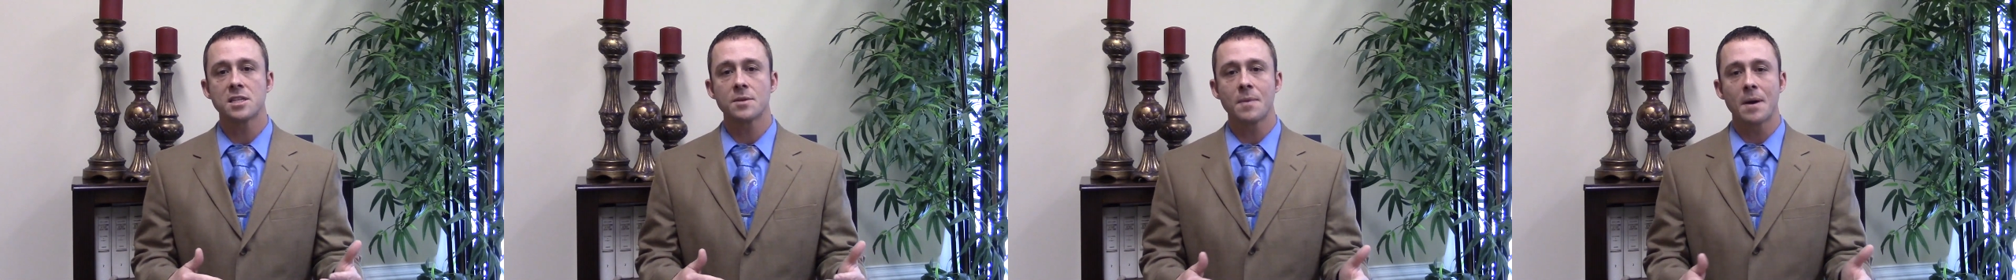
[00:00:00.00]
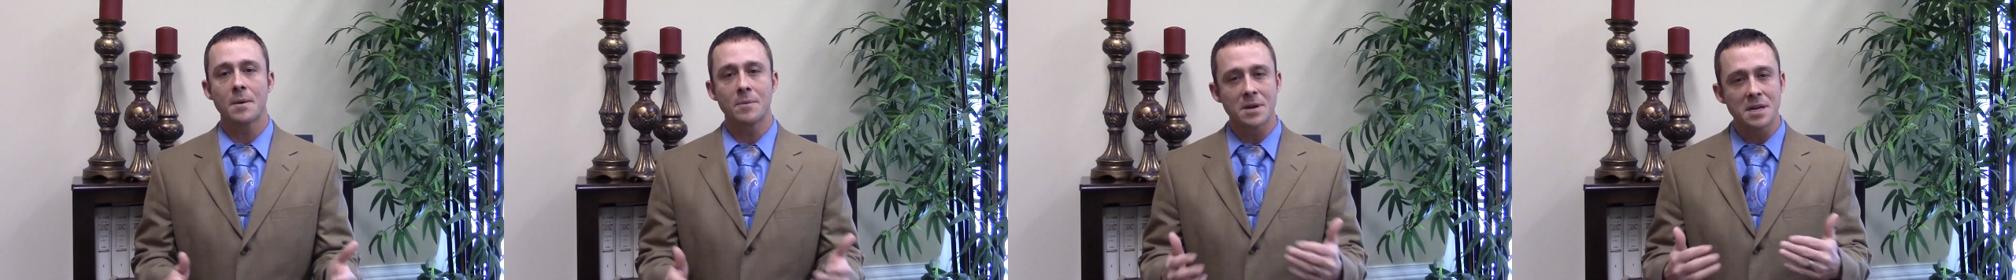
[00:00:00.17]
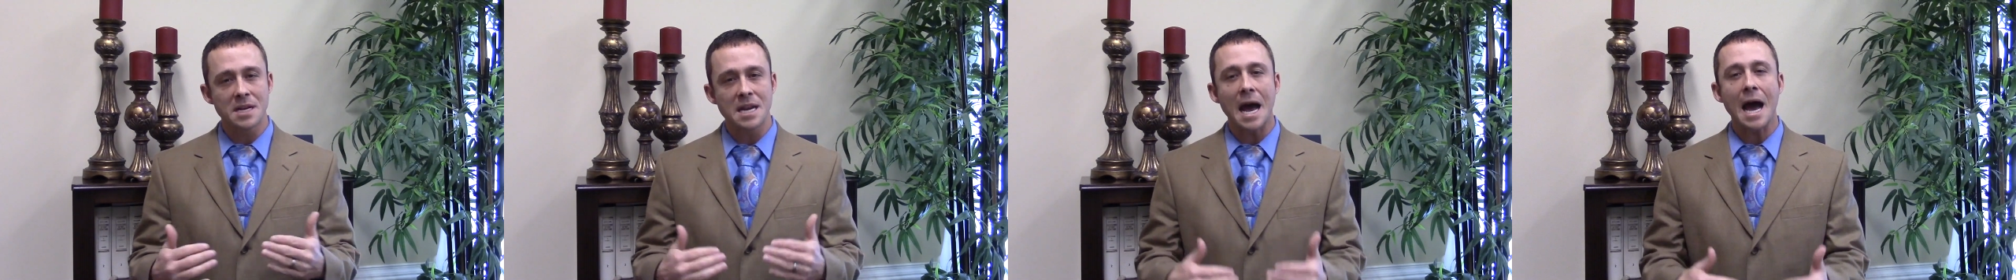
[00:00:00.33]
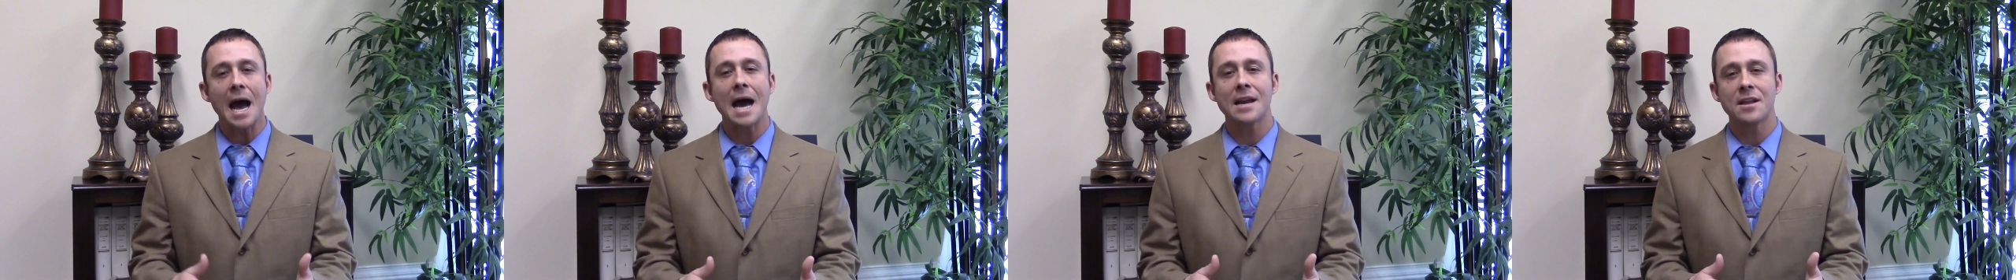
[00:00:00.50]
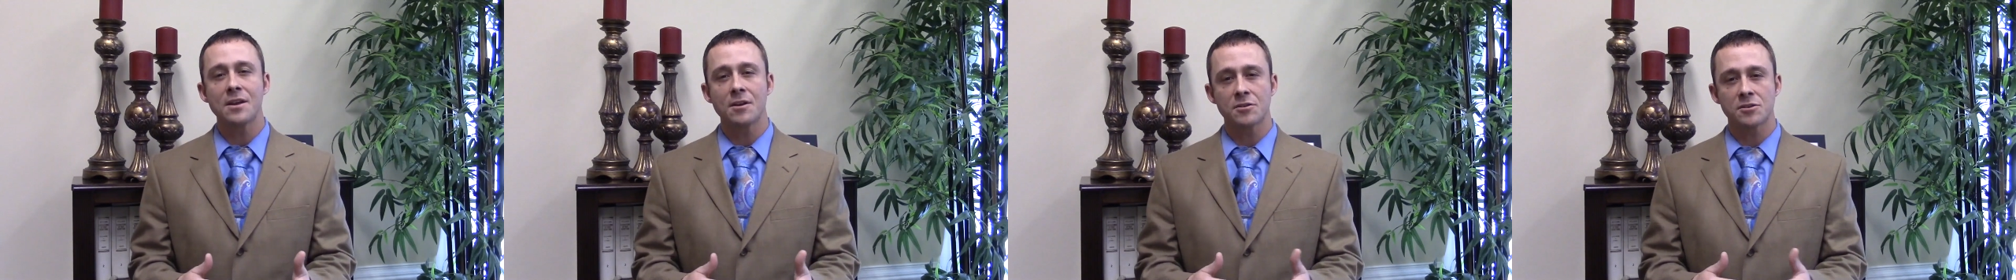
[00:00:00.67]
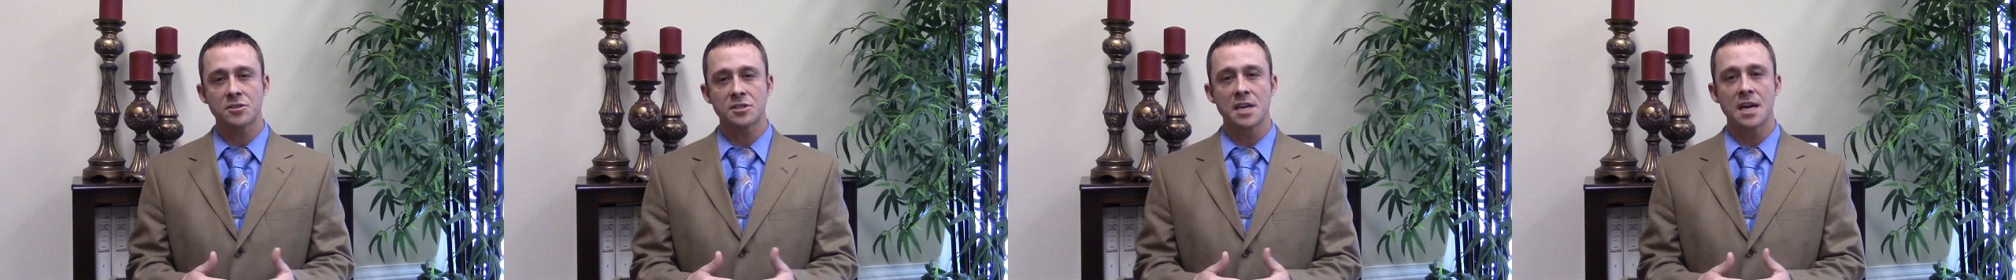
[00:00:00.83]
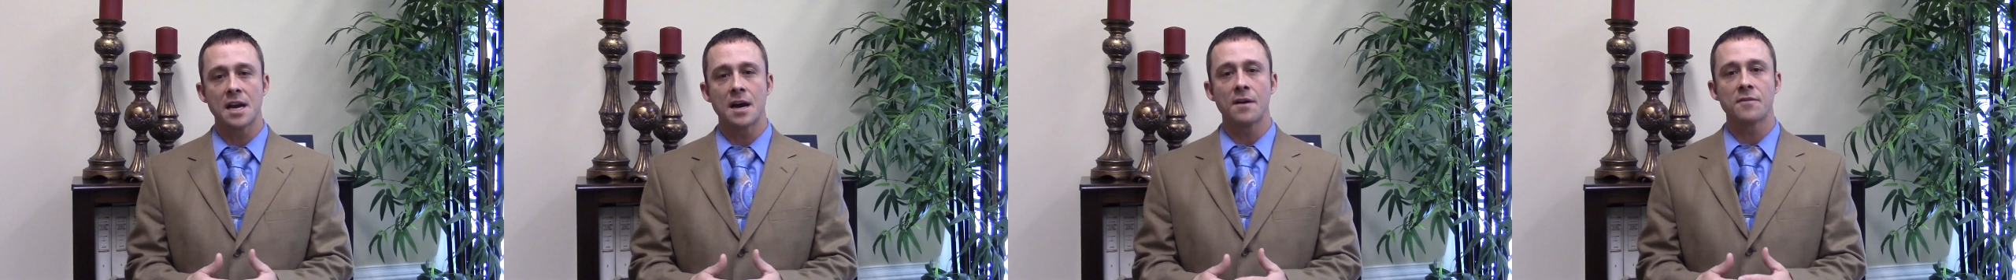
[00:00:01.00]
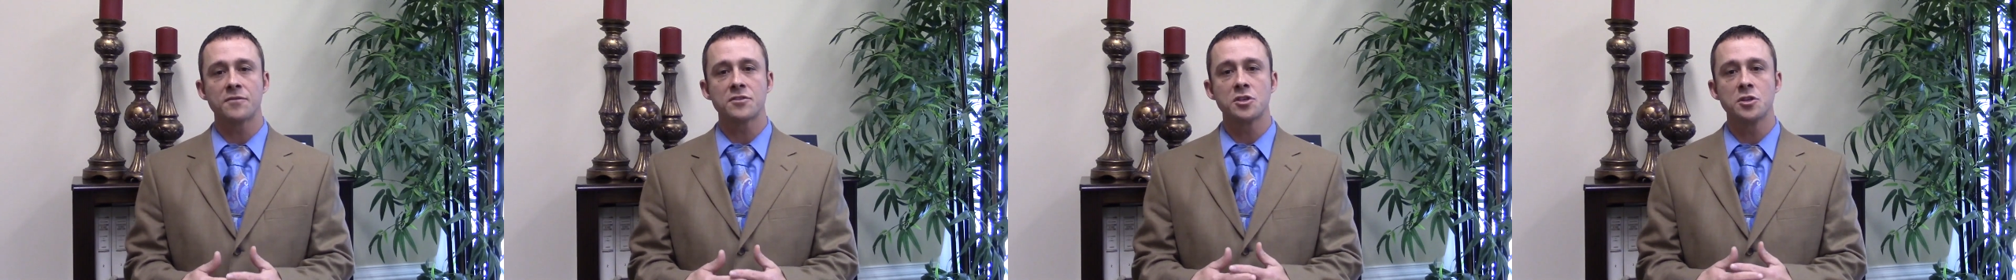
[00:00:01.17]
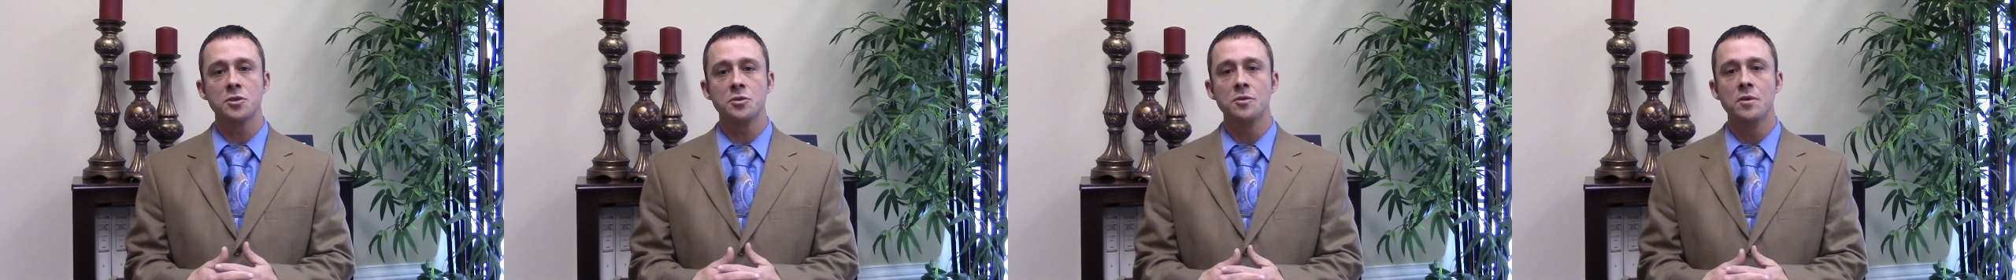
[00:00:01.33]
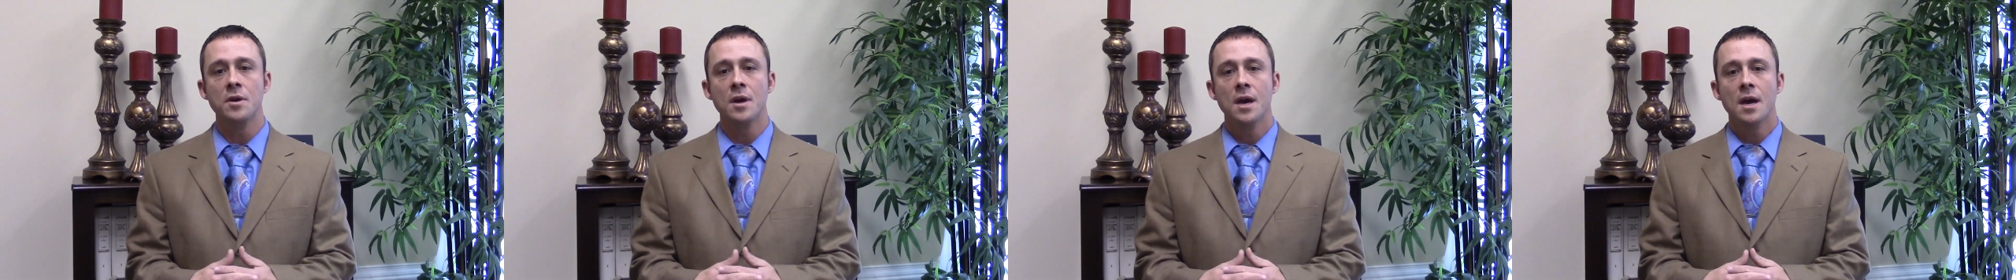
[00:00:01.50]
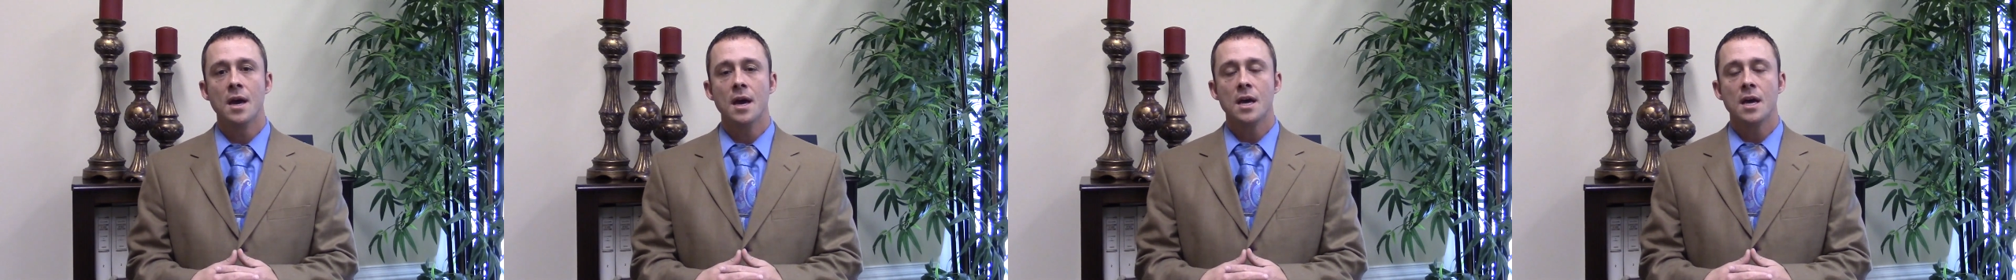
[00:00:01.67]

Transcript: to be able to die to yourself, to,